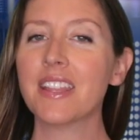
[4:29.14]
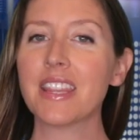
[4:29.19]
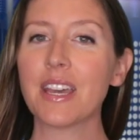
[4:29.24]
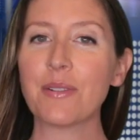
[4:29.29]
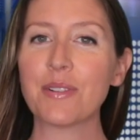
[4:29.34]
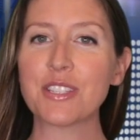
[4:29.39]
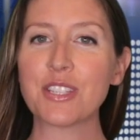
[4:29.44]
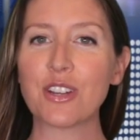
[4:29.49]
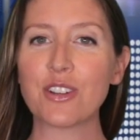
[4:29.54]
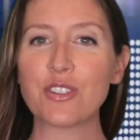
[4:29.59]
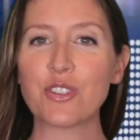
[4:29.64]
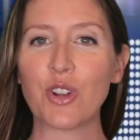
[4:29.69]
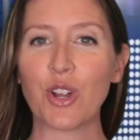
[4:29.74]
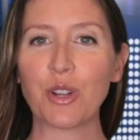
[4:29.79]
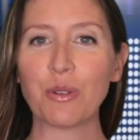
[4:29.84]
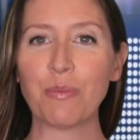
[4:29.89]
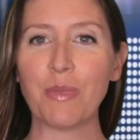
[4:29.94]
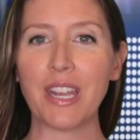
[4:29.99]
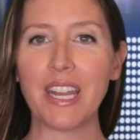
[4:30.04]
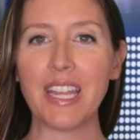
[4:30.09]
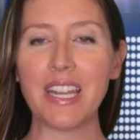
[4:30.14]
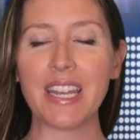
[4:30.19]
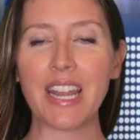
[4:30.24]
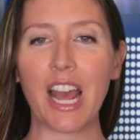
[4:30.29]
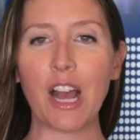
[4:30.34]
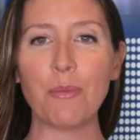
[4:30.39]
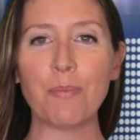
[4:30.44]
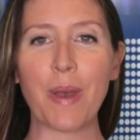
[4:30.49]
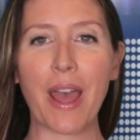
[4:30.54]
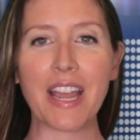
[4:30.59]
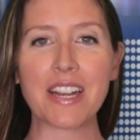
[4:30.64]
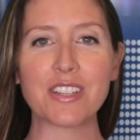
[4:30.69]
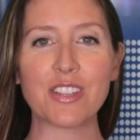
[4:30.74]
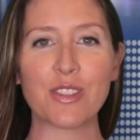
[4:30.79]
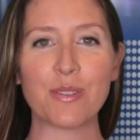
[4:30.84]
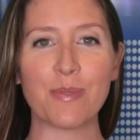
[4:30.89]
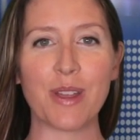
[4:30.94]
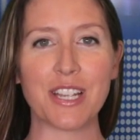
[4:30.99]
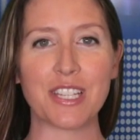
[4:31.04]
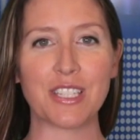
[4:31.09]
That was our Drone Minute. Now back
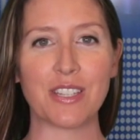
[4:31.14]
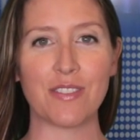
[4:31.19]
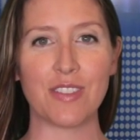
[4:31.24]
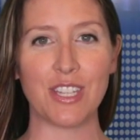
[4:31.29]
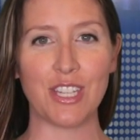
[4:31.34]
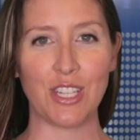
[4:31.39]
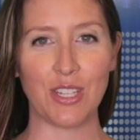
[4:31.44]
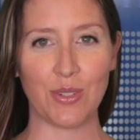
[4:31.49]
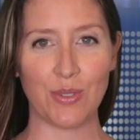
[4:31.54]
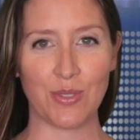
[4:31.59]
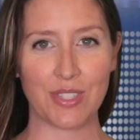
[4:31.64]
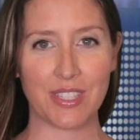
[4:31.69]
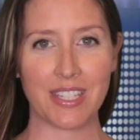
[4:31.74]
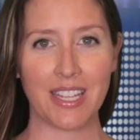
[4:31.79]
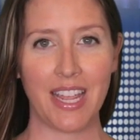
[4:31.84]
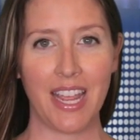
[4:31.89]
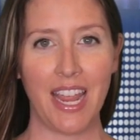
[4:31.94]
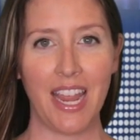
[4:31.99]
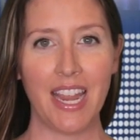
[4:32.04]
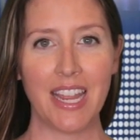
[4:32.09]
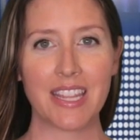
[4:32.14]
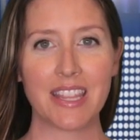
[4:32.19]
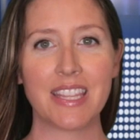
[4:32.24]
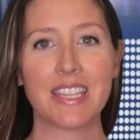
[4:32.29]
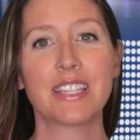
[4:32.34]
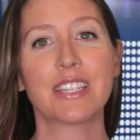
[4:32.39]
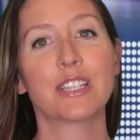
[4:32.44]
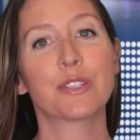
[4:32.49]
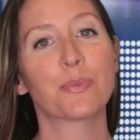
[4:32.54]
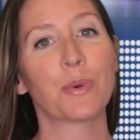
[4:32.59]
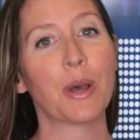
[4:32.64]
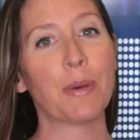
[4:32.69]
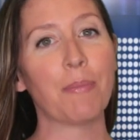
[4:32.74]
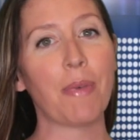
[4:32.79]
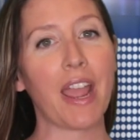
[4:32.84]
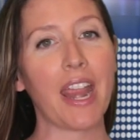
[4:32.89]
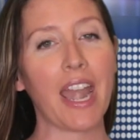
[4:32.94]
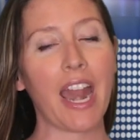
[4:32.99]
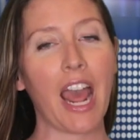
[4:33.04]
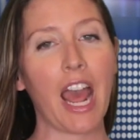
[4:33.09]
to the rest of the news. This is what
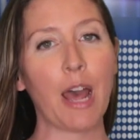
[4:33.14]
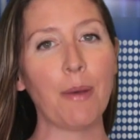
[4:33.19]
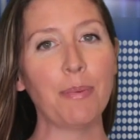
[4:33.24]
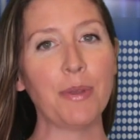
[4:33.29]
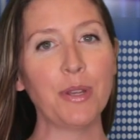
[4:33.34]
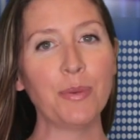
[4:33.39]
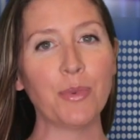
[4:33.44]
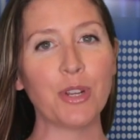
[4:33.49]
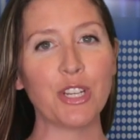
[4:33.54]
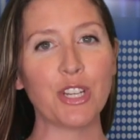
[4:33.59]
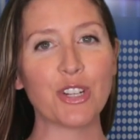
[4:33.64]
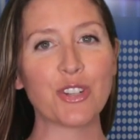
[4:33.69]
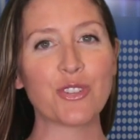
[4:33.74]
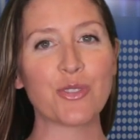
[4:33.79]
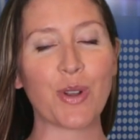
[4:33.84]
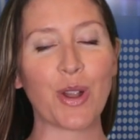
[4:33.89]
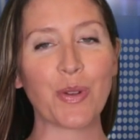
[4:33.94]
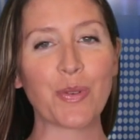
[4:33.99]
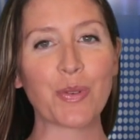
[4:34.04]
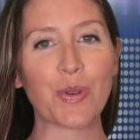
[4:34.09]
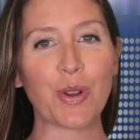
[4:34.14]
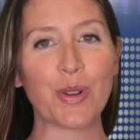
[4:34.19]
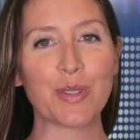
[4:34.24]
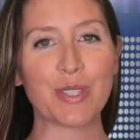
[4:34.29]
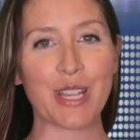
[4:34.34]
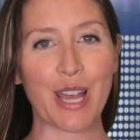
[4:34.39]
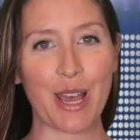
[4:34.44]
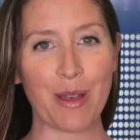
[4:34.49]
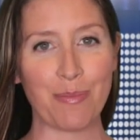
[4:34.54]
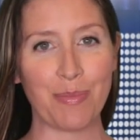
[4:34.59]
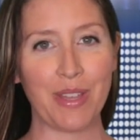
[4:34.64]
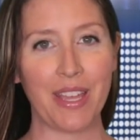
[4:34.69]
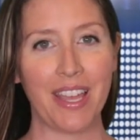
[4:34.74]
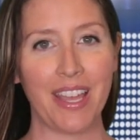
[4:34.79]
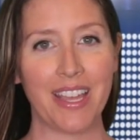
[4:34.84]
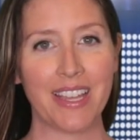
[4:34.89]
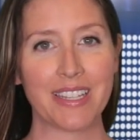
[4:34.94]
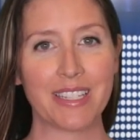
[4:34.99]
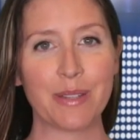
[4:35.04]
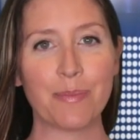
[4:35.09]
might happen when your drone grows up.
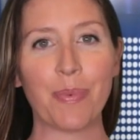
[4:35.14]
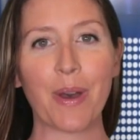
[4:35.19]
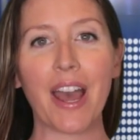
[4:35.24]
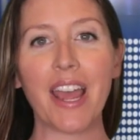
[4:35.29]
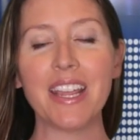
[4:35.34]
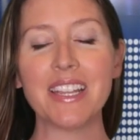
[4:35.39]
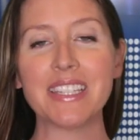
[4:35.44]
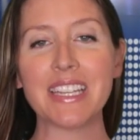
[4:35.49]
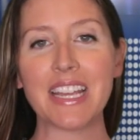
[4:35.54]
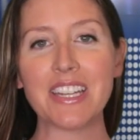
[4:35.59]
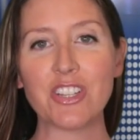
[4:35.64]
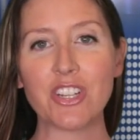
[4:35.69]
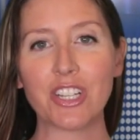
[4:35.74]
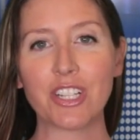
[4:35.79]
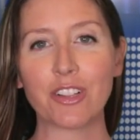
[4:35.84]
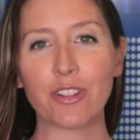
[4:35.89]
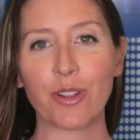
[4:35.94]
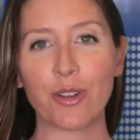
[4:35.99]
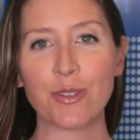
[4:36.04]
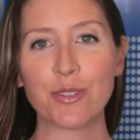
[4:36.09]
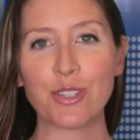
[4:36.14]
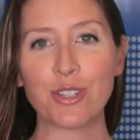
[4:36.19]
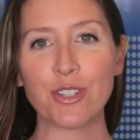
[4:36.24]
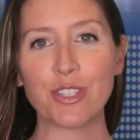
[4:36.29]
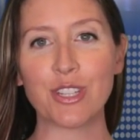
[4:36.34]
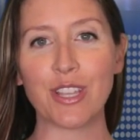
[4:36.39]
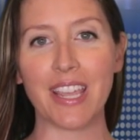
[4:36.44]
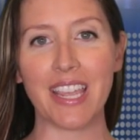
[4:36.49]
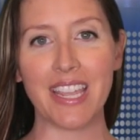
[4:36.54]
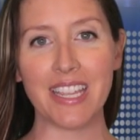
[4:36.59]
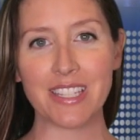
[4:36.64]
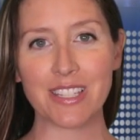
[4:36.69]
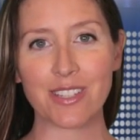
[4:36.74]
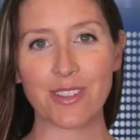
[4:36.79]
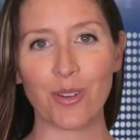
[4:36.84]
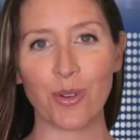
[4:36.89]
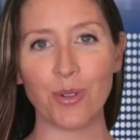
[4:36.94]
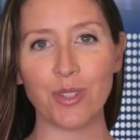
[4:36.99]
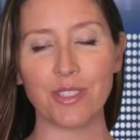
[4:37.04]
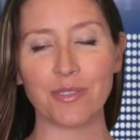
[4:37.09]
Dubai is edging closer to its
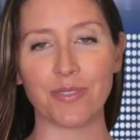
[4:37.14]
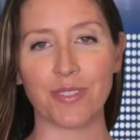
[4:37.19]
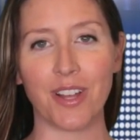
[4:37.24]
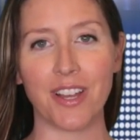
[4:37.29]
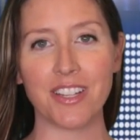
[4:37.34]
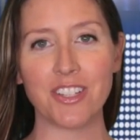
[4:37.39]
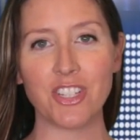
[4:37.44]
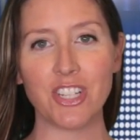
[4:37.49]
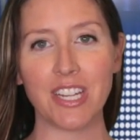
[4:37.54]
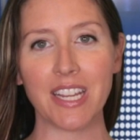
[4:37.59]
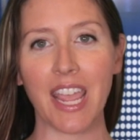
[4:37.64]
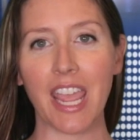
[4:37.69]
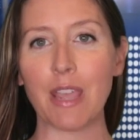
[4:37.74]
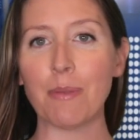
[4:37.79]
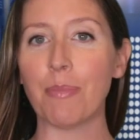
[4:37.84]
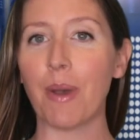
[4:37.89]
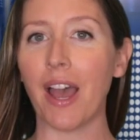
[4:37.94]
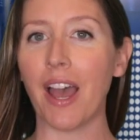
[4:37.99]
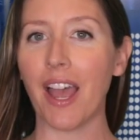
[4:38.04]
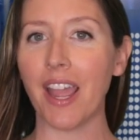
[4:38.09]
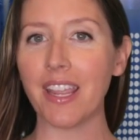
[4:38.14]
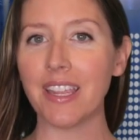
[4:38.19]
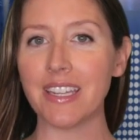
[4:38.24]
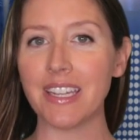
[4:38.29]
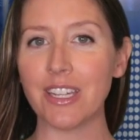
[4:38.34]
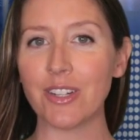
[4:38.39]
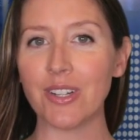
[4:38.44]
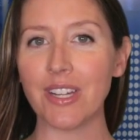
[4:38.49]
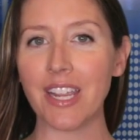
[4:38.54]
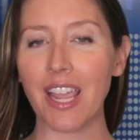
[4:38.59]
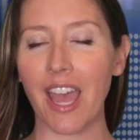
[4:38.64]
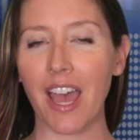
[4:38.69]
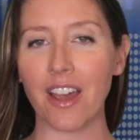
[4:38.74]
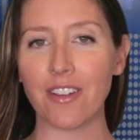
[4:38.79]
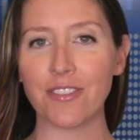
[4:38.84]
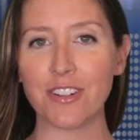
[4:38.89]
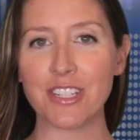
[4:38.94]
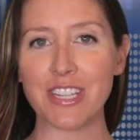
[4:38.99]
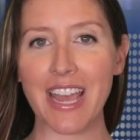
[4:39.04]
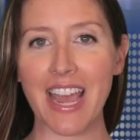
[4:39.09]
goal of launching a pioneering
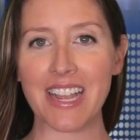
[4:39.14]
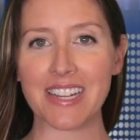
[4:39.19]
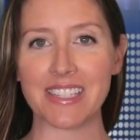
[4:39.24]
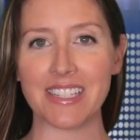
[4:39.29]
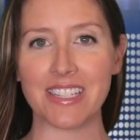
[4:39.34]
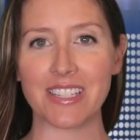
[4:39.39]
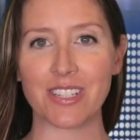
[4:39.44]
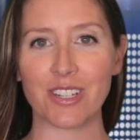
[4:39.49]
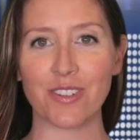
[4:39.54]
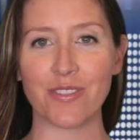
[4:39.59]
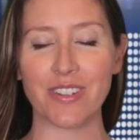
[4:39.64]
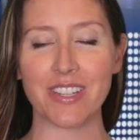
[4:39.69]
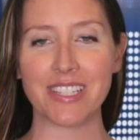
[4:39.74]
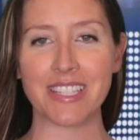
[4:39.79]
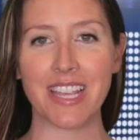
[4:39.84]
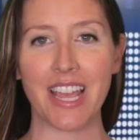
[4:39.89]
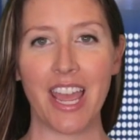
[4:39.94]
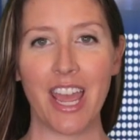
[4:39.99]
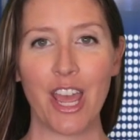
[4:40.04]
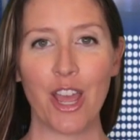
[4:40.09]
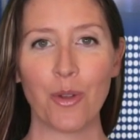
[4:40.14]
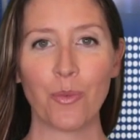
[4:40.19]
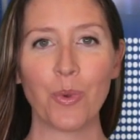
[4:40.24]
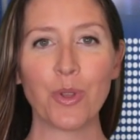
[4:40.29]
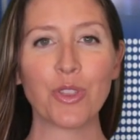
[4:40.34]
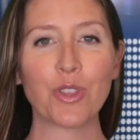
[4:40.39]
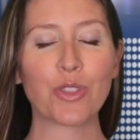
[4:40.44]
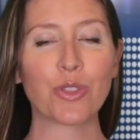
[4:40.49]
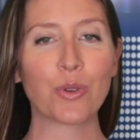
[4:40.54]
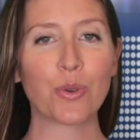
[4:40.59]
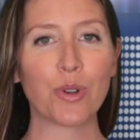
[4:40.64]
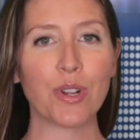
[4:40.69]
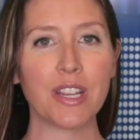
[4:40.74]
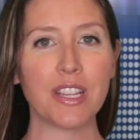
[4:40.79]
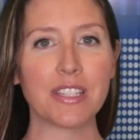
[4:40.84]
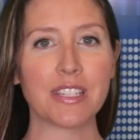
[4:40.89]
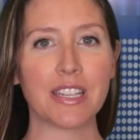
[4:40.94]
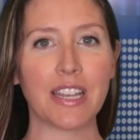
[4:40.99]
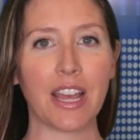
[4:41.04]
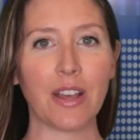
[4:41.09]
hover taxi service, with
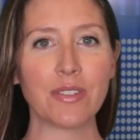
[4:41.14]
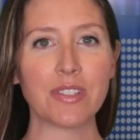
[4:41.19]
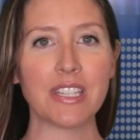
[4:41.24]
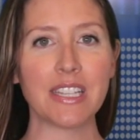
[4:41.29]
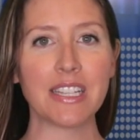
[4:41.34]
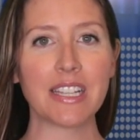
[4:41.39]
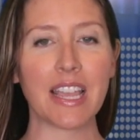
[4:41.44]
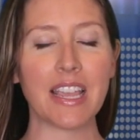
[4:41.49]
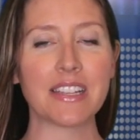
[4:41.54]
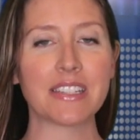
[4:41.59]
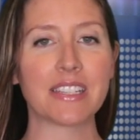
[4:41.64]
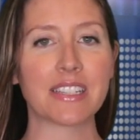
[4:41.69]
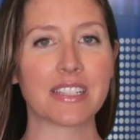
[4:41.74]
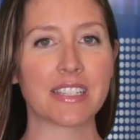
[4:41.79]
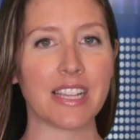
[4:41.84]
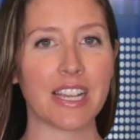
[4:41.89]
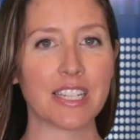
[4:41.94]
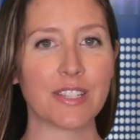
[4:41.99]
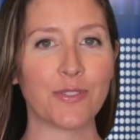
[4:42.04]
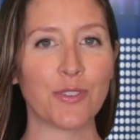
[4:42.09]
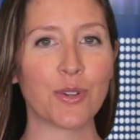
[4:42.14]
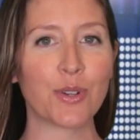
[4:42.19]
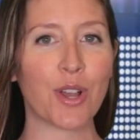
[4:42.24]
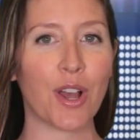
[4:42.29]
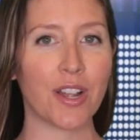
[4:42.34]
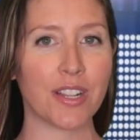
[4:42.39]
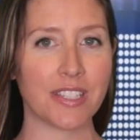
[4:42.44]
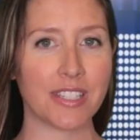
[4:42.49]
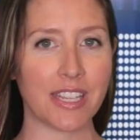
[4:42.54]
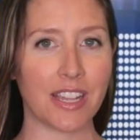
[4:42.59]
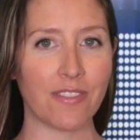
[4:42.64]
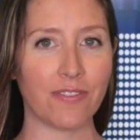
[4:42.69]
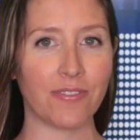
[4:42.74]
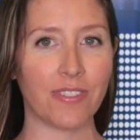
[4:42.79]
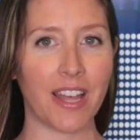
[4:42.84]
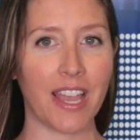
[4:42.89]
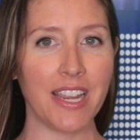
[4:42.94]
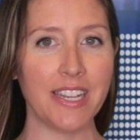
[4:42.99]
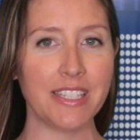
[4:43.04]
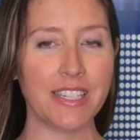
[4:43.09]
authorities announcing a successful concept
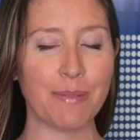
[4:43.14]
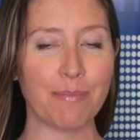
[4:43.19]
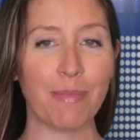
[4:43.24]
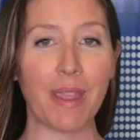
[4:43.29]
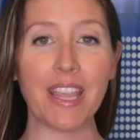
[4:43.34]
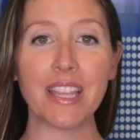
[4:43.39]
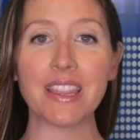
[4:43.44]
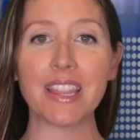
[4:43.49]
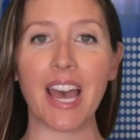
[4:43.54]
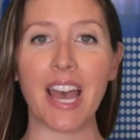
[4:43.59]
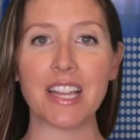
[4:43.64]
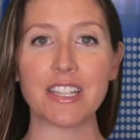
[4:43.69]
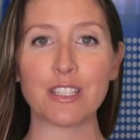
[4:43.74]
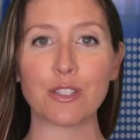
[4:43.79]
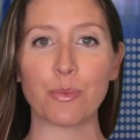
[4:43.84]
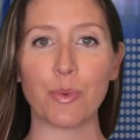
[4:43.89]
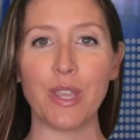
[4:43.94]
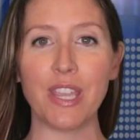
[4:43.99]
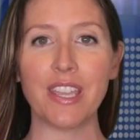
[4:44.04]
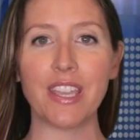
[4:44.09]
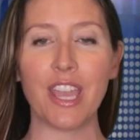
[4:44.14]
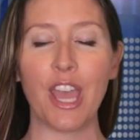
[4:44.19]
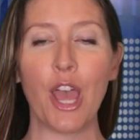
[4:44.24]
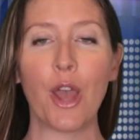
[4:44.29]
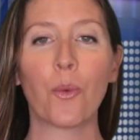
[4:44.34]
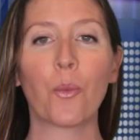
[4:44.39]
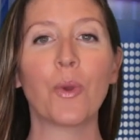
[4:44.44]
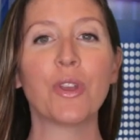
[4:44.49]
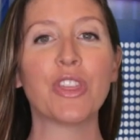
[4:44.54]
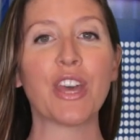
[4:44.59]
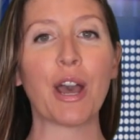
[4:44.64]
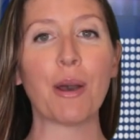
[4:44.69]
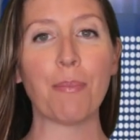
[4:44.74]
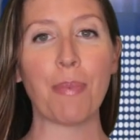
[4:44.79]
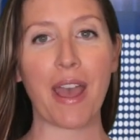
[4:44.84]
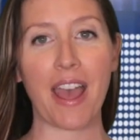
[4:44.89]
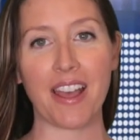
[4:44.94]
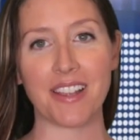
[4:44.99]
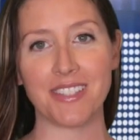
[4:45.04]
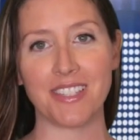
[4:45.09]
flight made last week
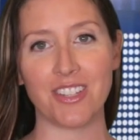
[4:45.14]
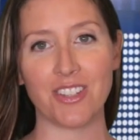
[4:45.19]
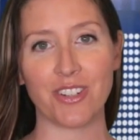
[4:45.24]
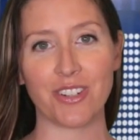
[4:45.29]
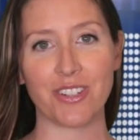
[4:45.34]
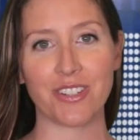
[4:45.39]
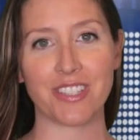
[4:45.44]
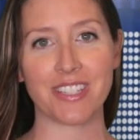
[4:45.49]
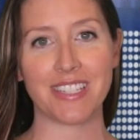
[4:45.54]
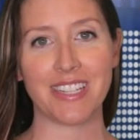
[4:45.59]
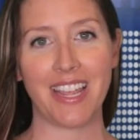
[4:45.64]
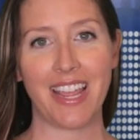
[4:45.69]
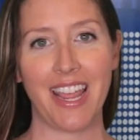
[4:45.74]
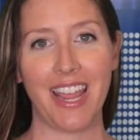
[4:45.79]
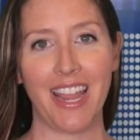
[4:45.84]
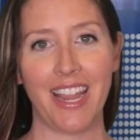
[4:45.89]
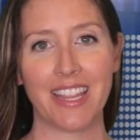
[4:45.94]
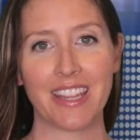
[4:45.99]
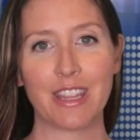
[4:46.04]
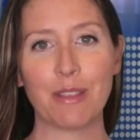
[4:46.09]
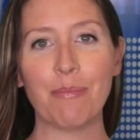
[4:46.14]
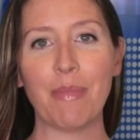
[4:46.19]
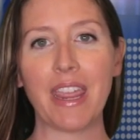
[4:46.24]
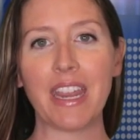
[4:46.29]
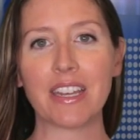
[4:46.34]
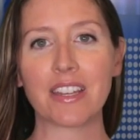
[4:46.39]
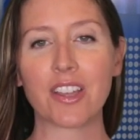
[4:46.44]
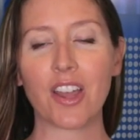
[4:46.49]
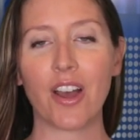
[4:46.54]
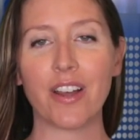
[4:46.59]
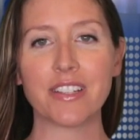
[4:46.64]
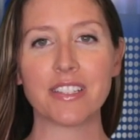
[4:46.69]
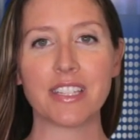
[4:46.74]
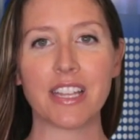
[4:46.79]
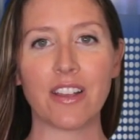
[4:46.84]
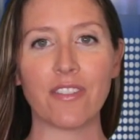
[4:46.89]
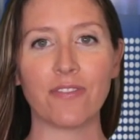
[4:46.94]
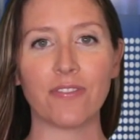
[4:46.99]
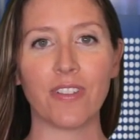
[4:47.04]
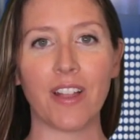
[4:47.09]
without passengers. The main
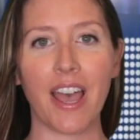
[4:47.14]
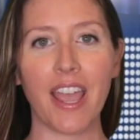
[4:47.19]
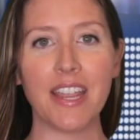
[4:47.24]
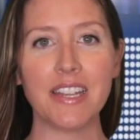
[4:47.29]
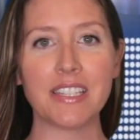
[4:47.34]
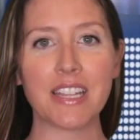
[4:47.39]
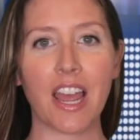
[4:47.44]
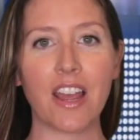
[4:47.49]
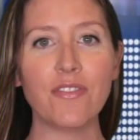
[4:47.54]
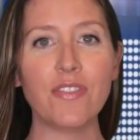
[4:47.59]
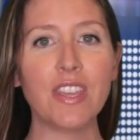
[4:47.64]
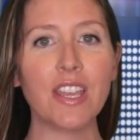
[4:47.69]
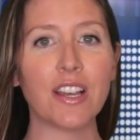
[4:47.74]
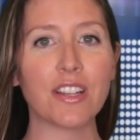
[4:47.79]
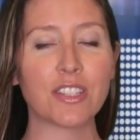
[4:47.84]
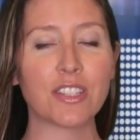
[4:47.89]
concept flight of the